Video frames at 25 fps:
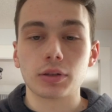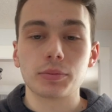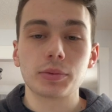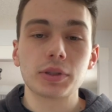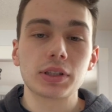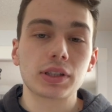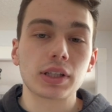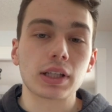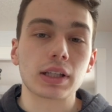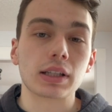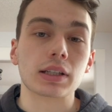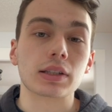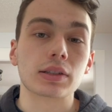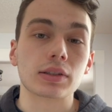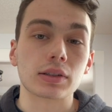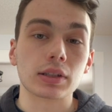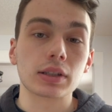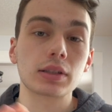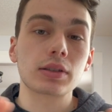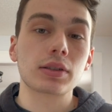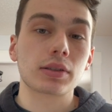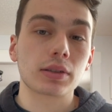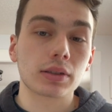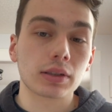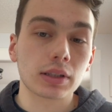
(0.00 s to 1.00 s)
me say this.
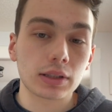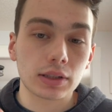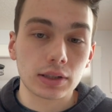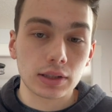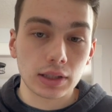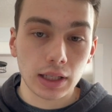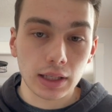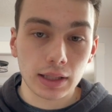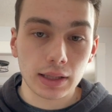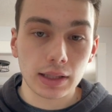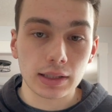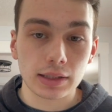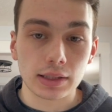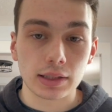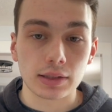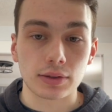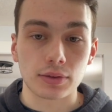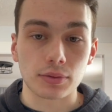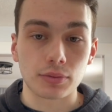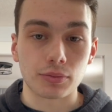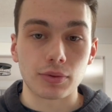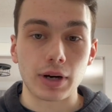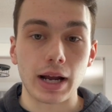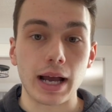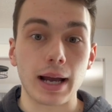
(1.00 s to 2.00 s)
Let's take this as
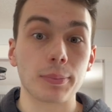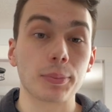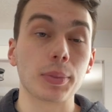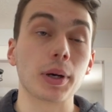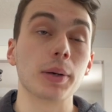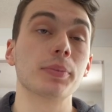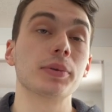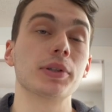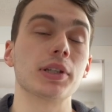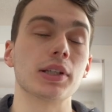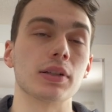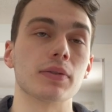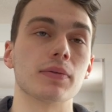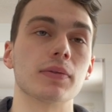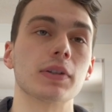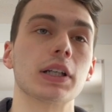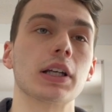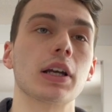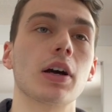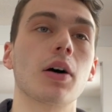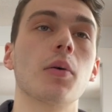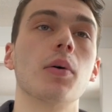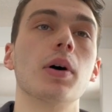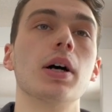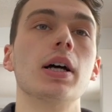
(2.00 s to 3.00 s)
the wrap up to the
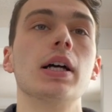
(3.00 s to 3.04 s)
video.